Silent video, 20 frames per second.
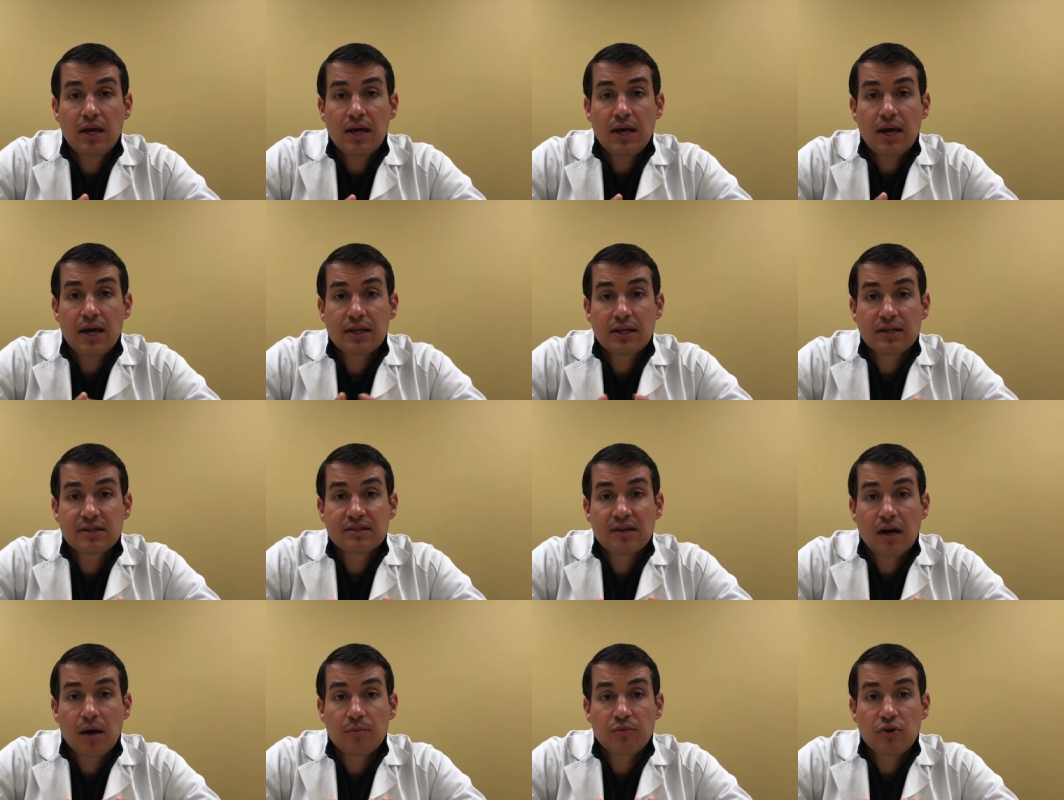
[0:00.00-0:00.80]

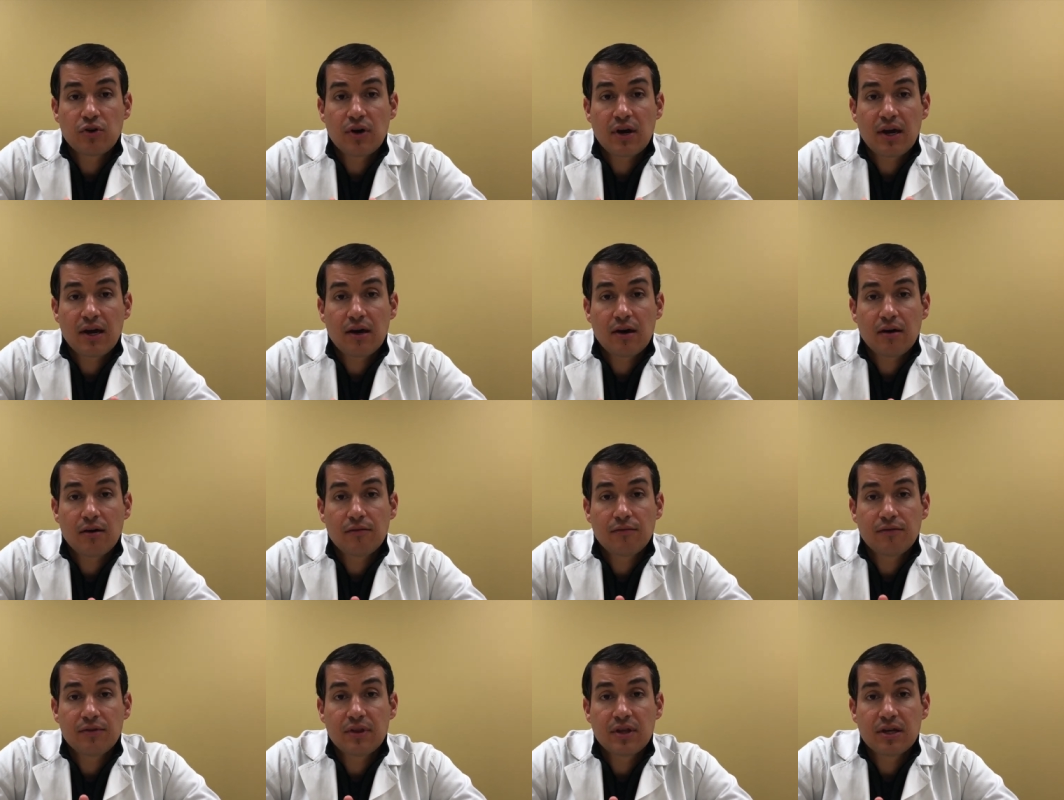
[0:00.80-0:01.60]
anytime you
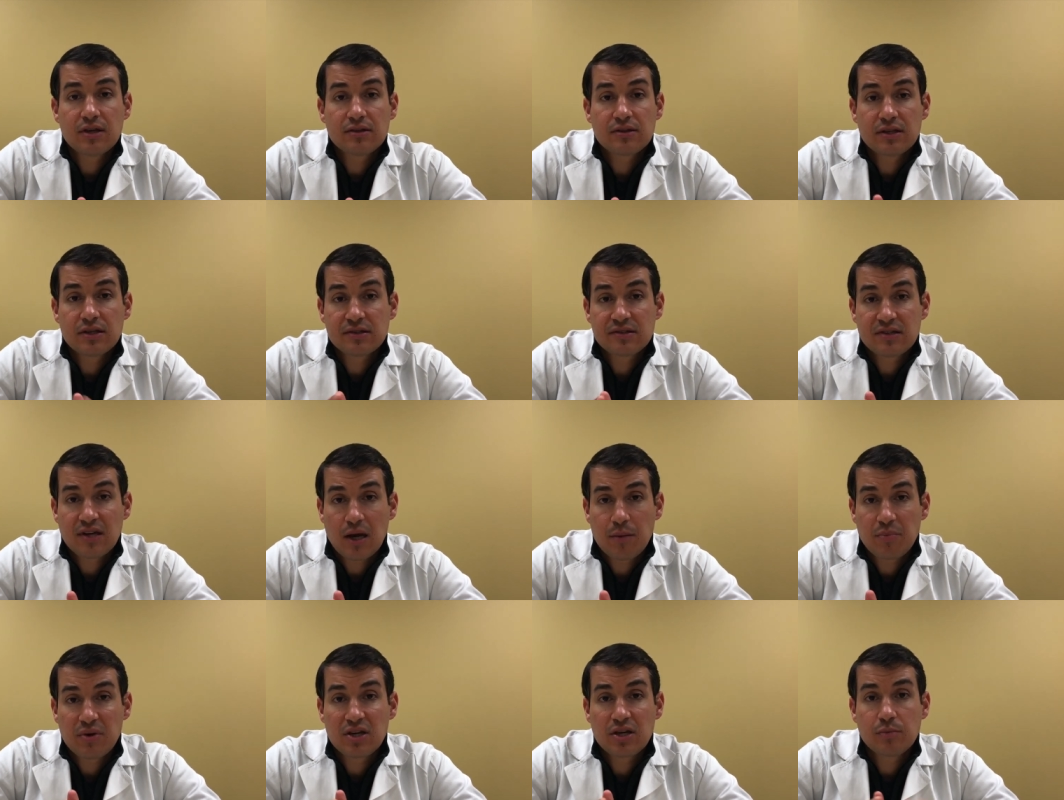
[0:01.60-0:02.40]
have this
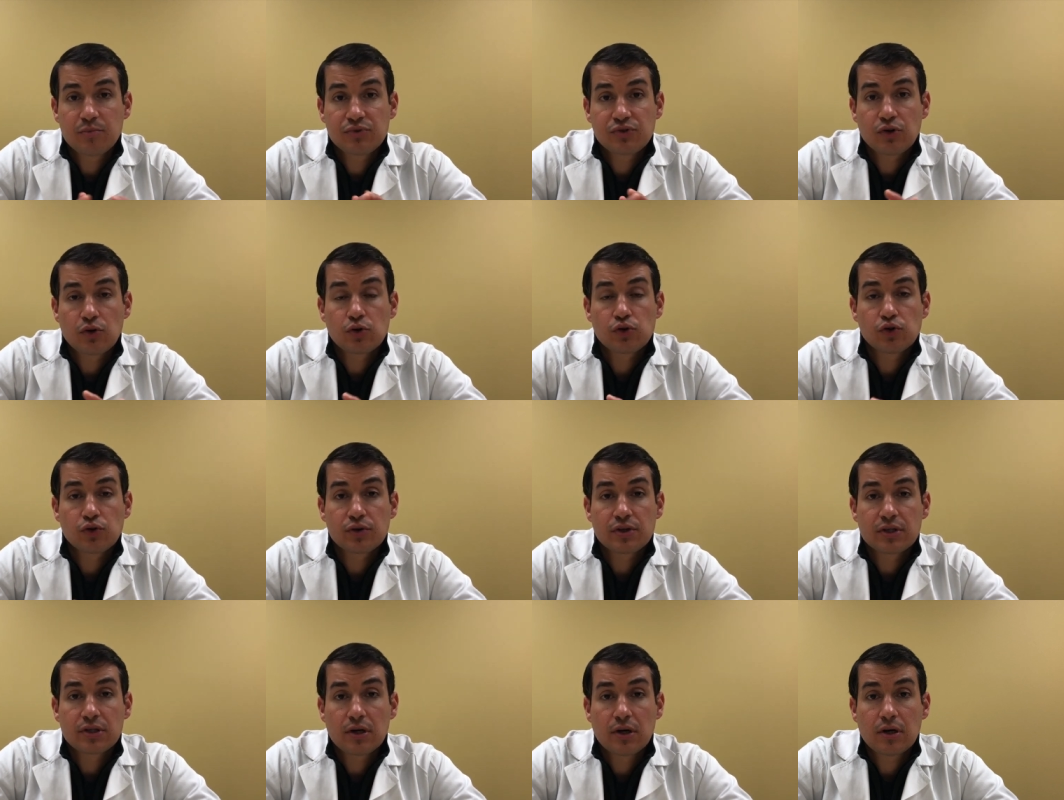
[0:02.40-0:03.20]
type of hip
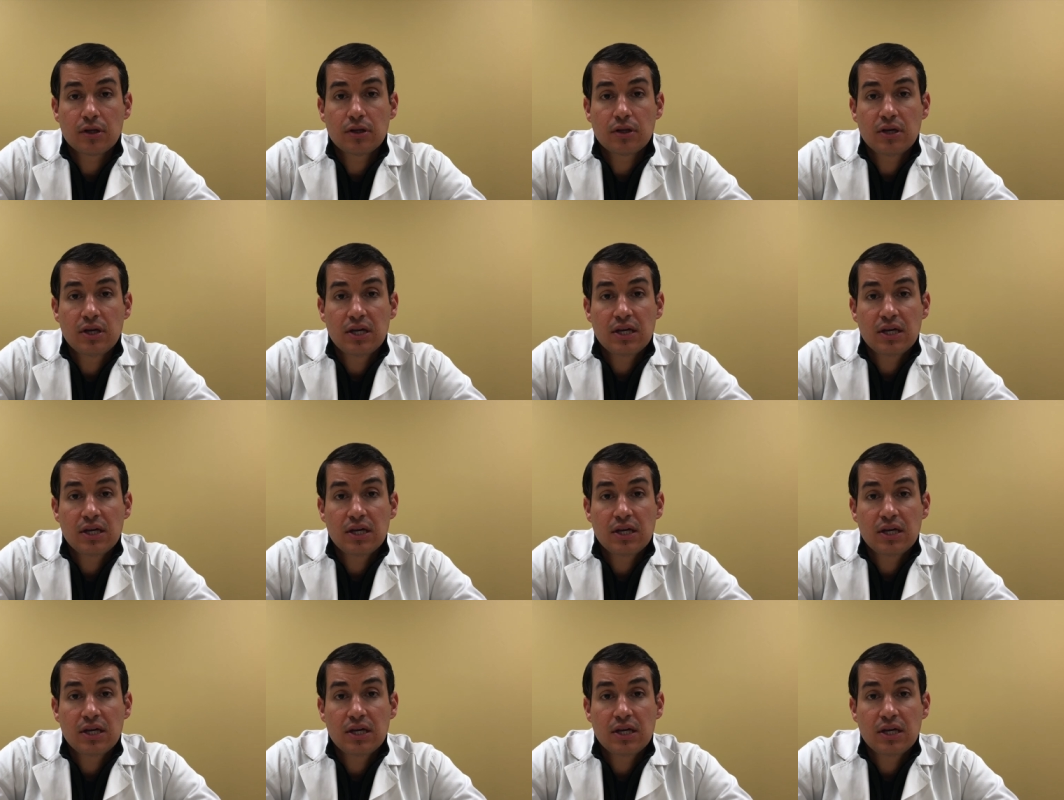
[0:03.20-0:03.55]
surgery done.